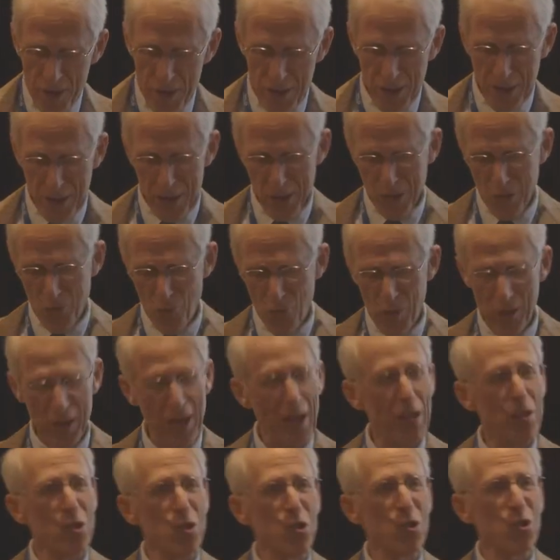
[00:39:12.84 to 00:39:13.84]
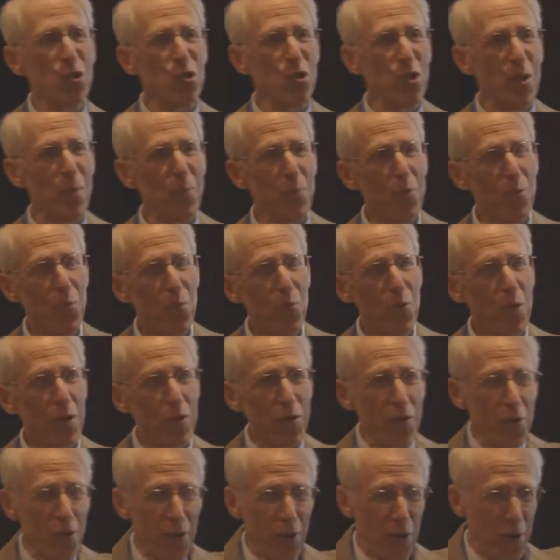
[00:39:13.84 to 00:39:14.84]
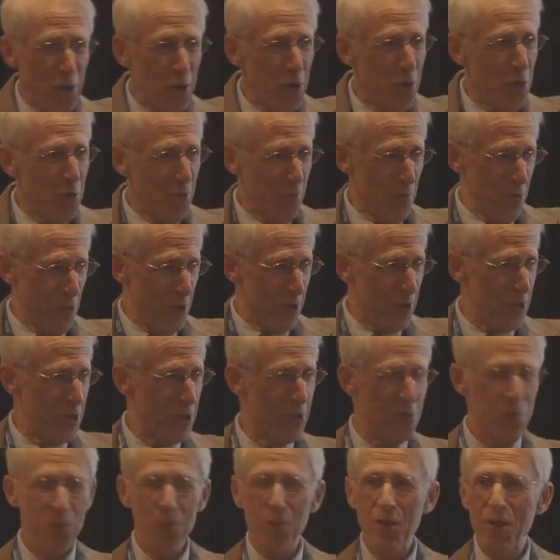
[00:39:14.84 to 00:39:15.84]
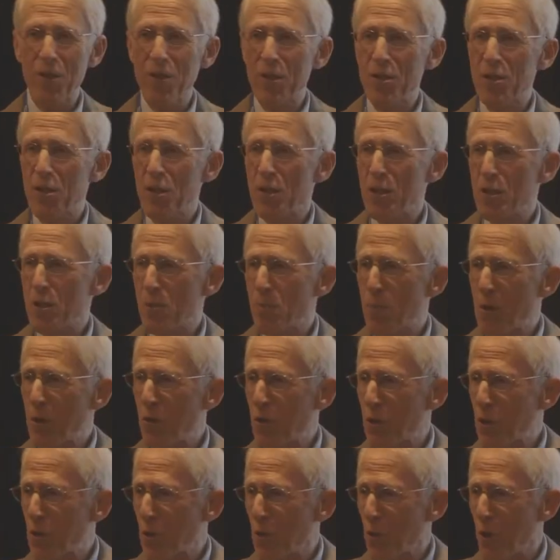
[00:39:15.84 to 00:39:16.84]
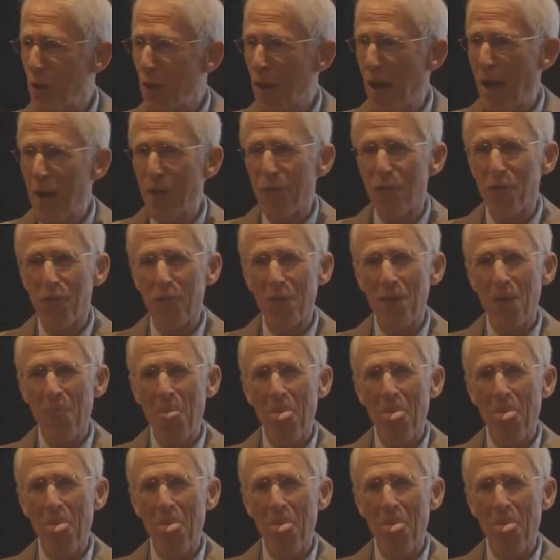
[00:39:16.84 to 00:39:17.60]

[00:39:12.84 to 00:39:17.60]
is his relationship with the universe, with his spiritual life.